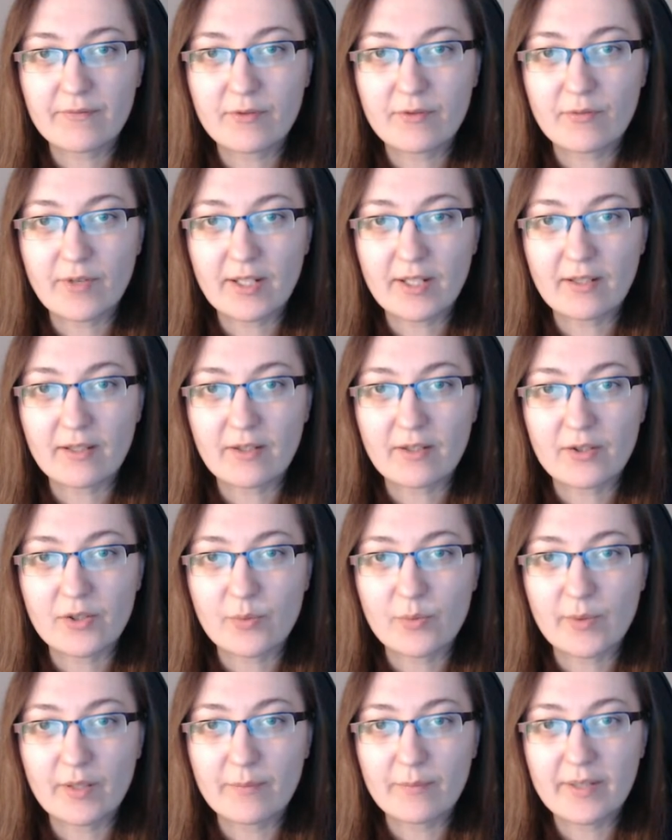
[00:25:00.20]
regulars
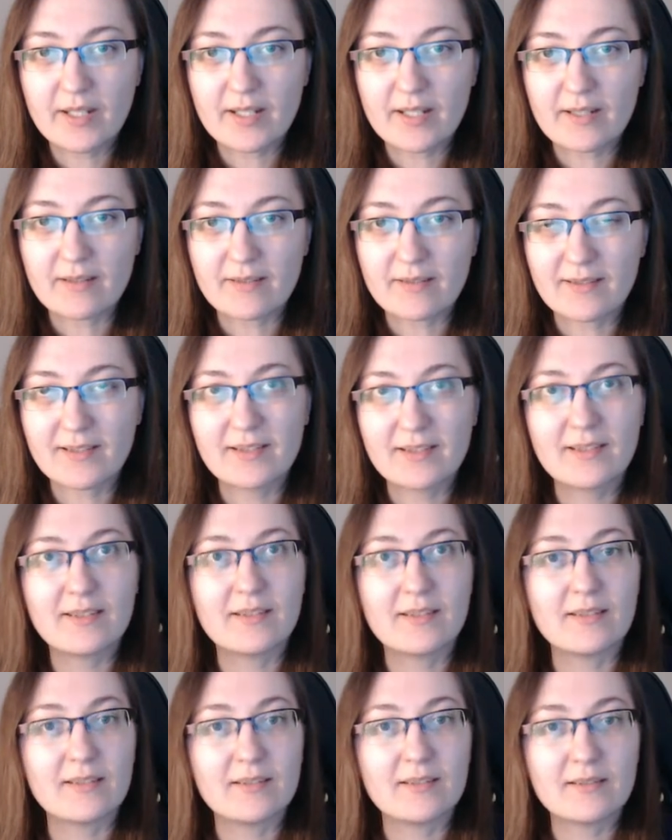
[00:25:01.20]
will begin.
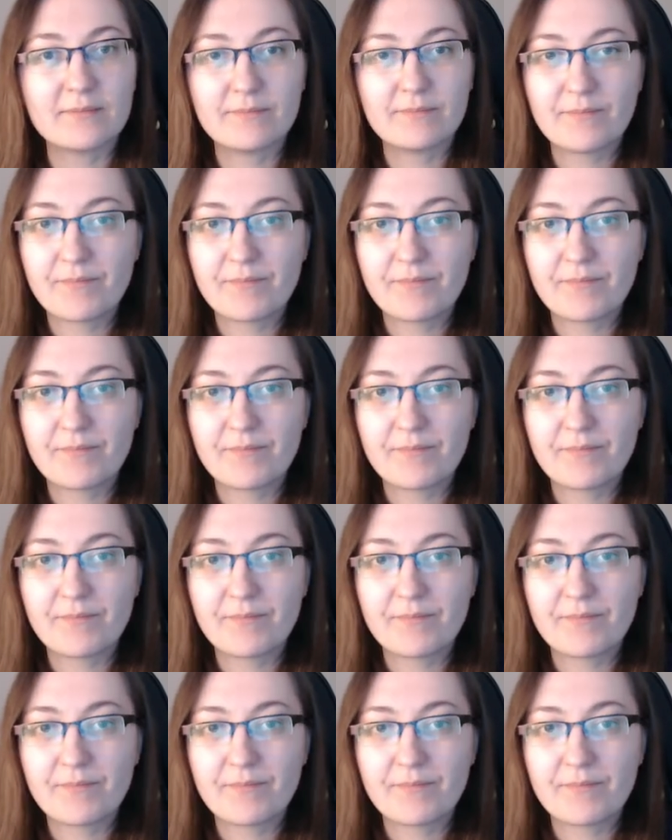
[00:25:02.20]
Haha.